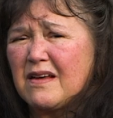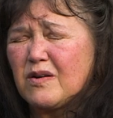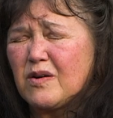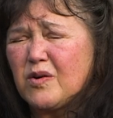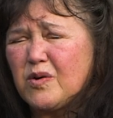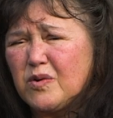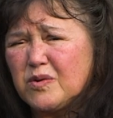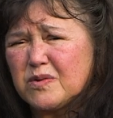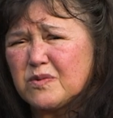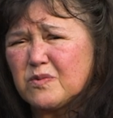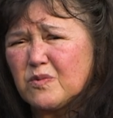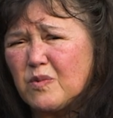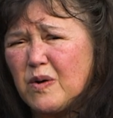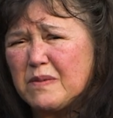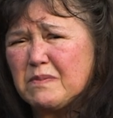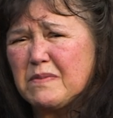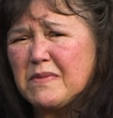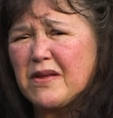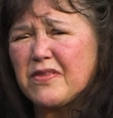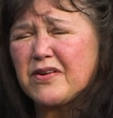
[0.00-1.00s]
Who,
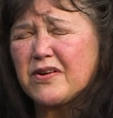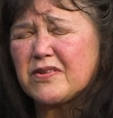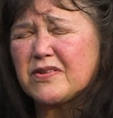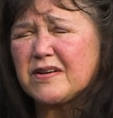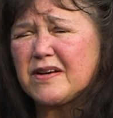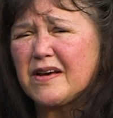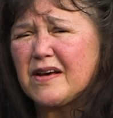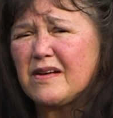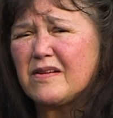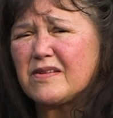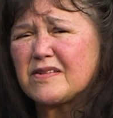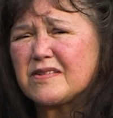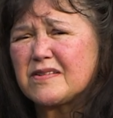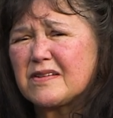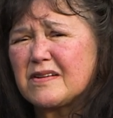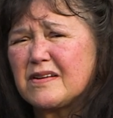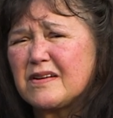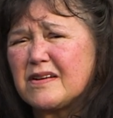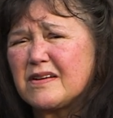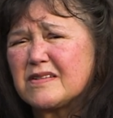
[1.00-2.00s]
what mother tells
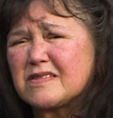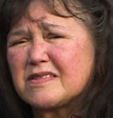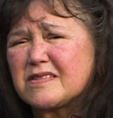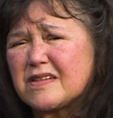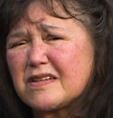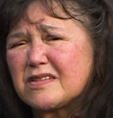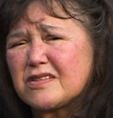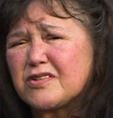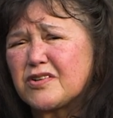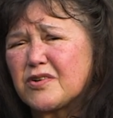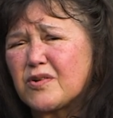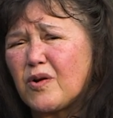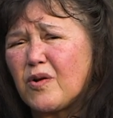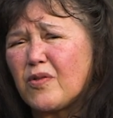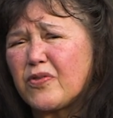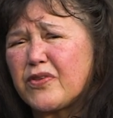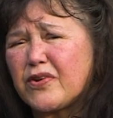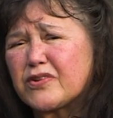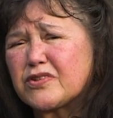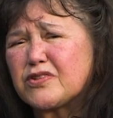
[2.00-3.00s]
a
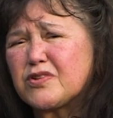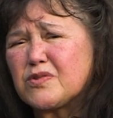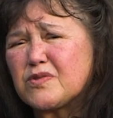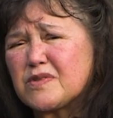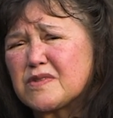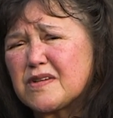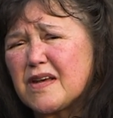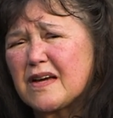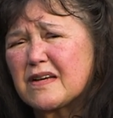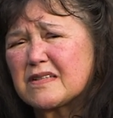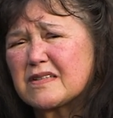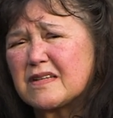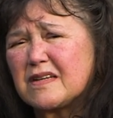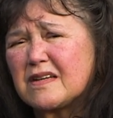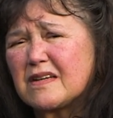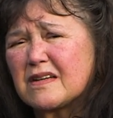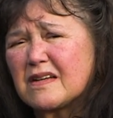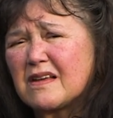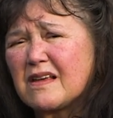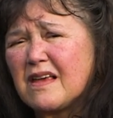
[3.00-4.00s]
six-year-old they're too
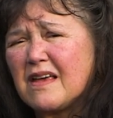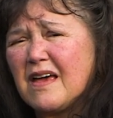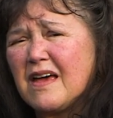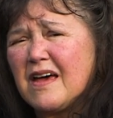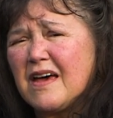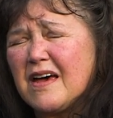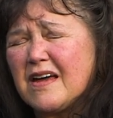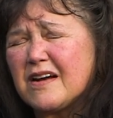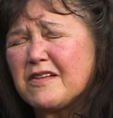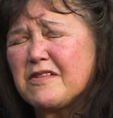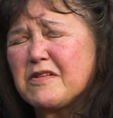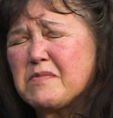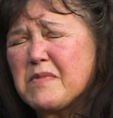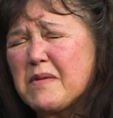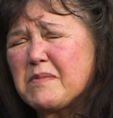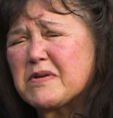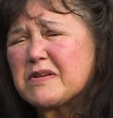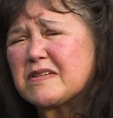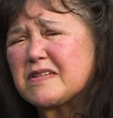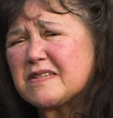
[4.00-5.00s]
sexy? And I
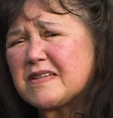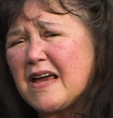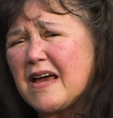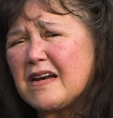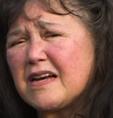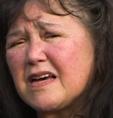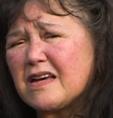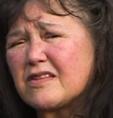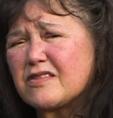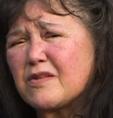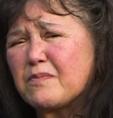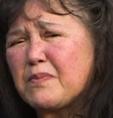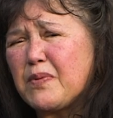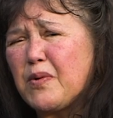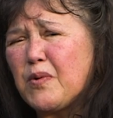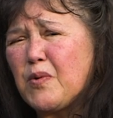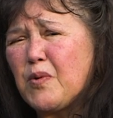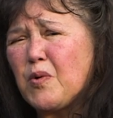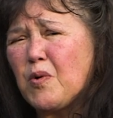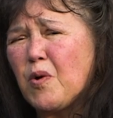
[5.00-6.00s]
remember standing in the
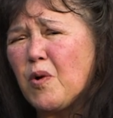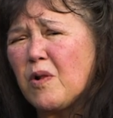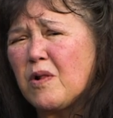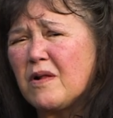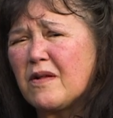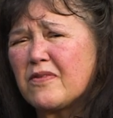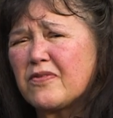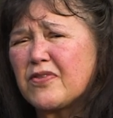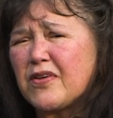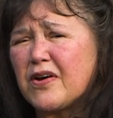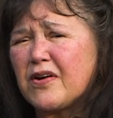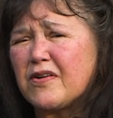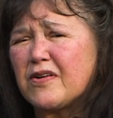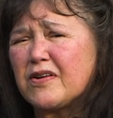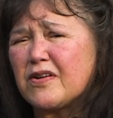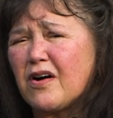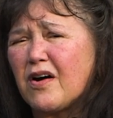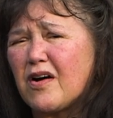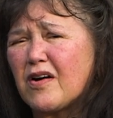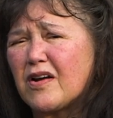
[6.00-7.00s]
pool there
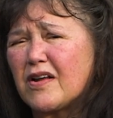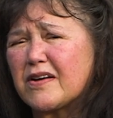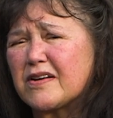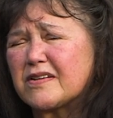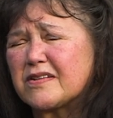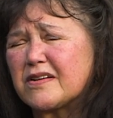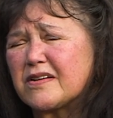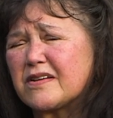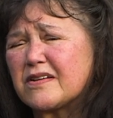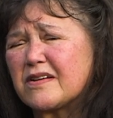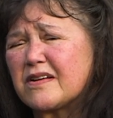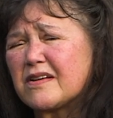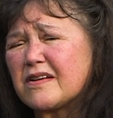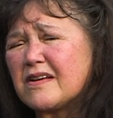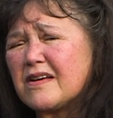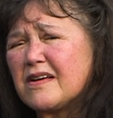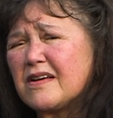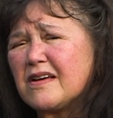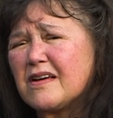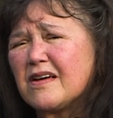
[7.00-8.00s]
in Arlington
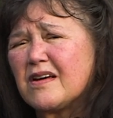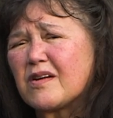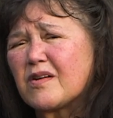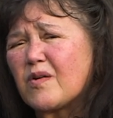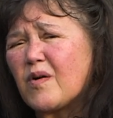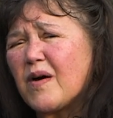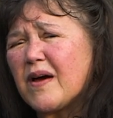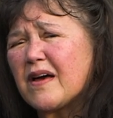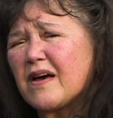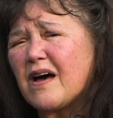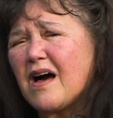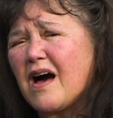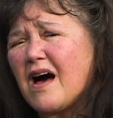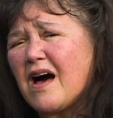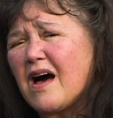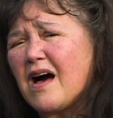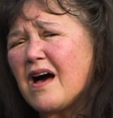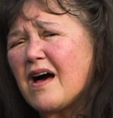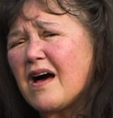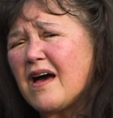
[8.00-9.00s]
going,
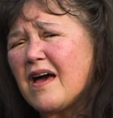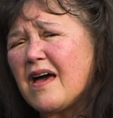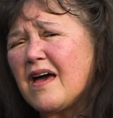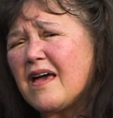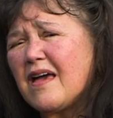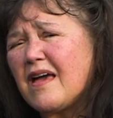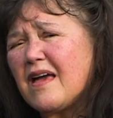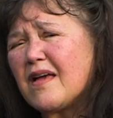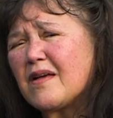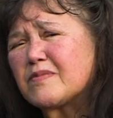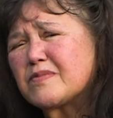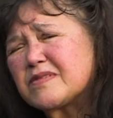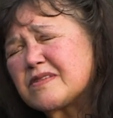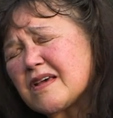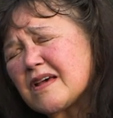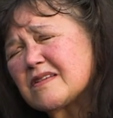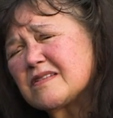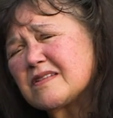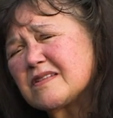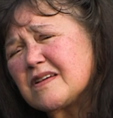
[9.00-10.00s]
I am
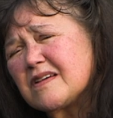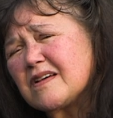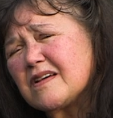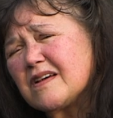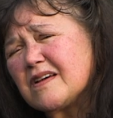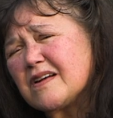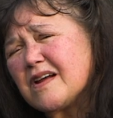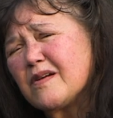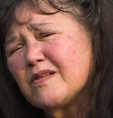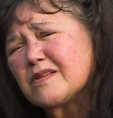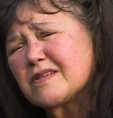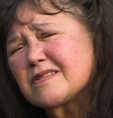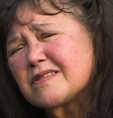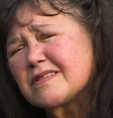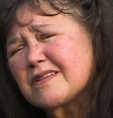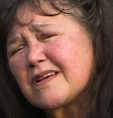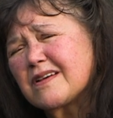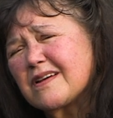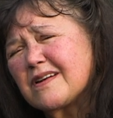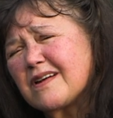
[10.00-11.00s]
sexy. And I was
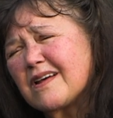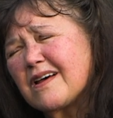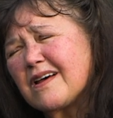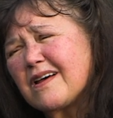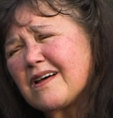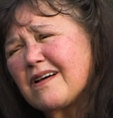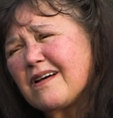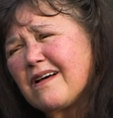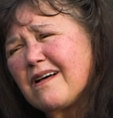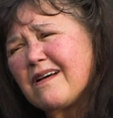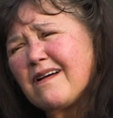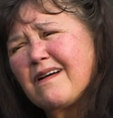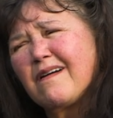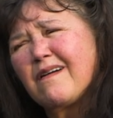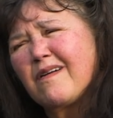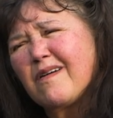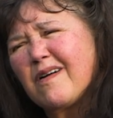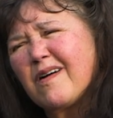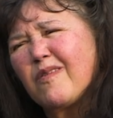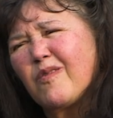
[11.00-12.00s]
thinking,
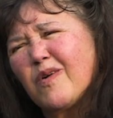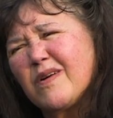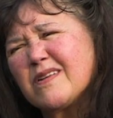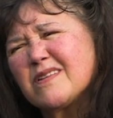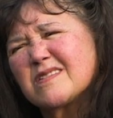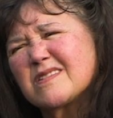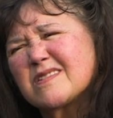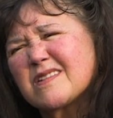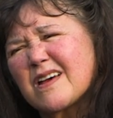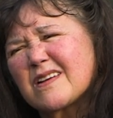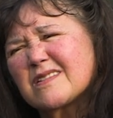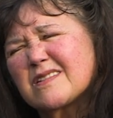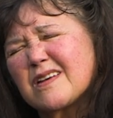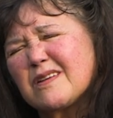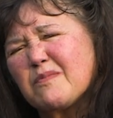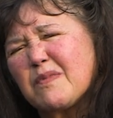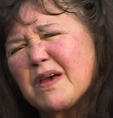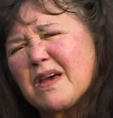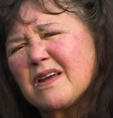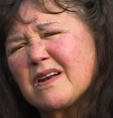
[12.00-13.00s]
what does
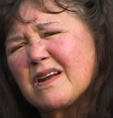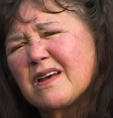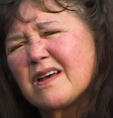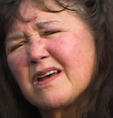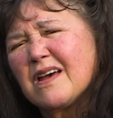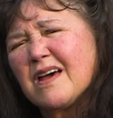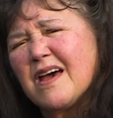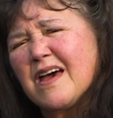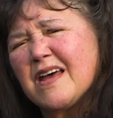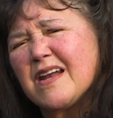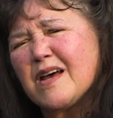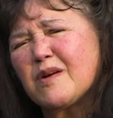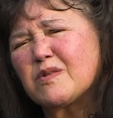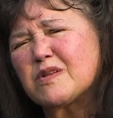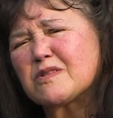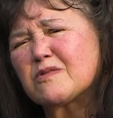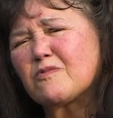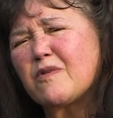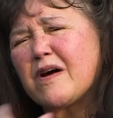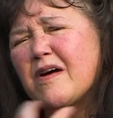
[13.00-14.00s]
sexy mean? And I
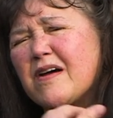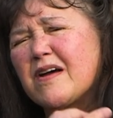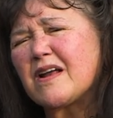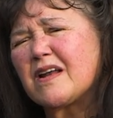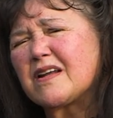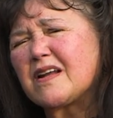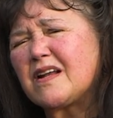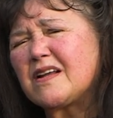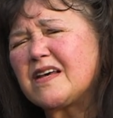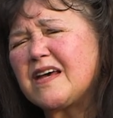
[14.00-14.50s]
was wearing a little